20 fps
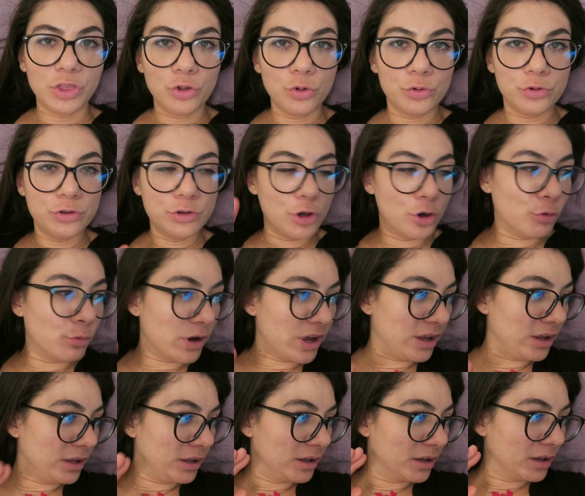Dude, no
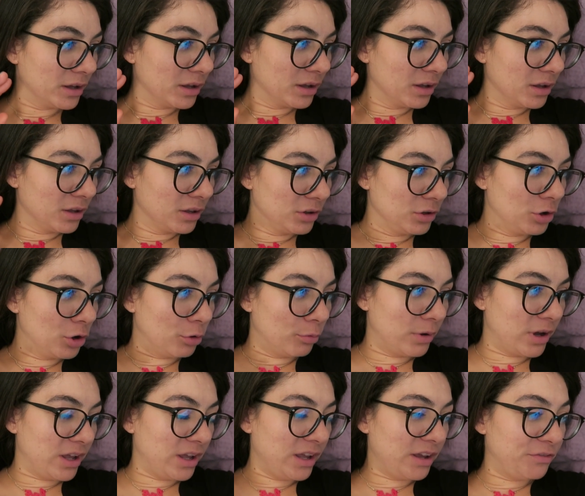way. No
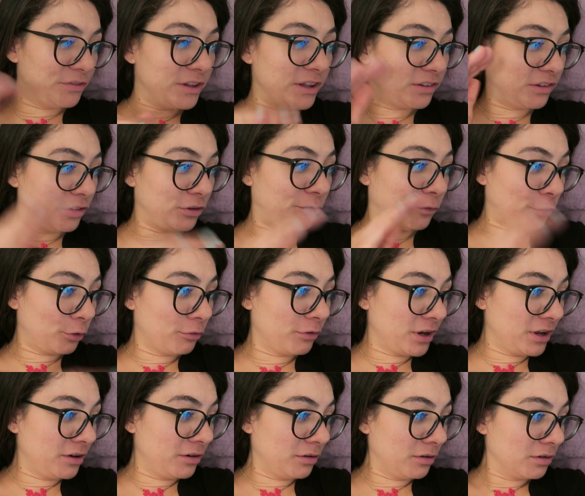way, if this is for
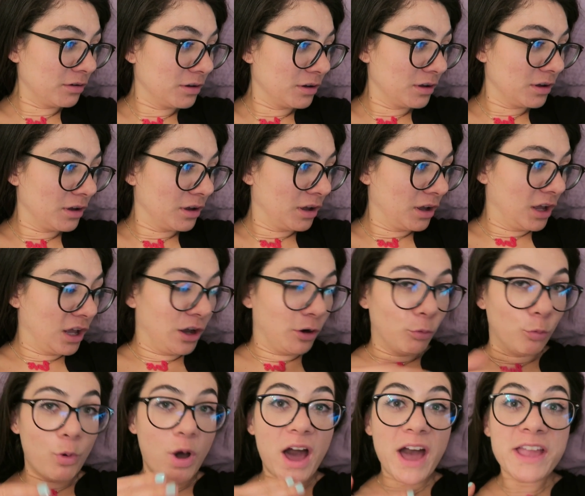real,
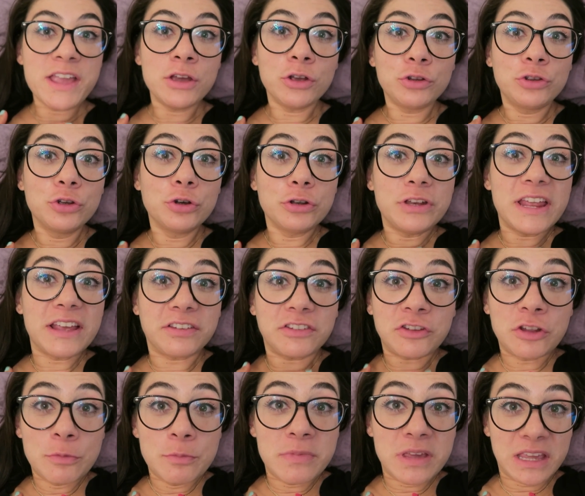why you do
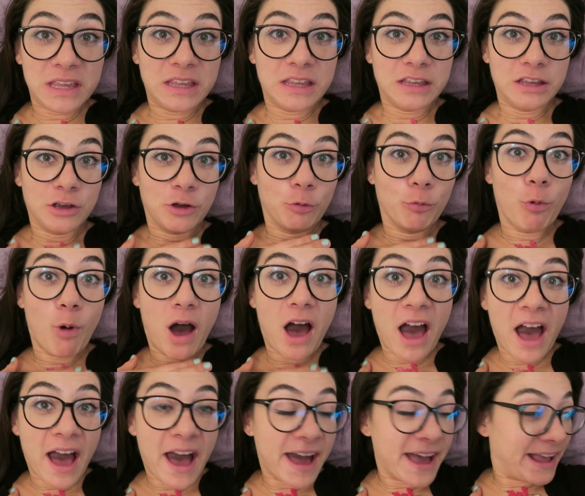this to me?
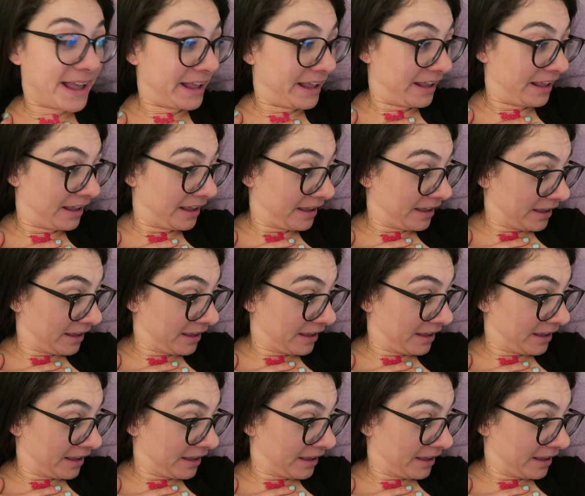Why?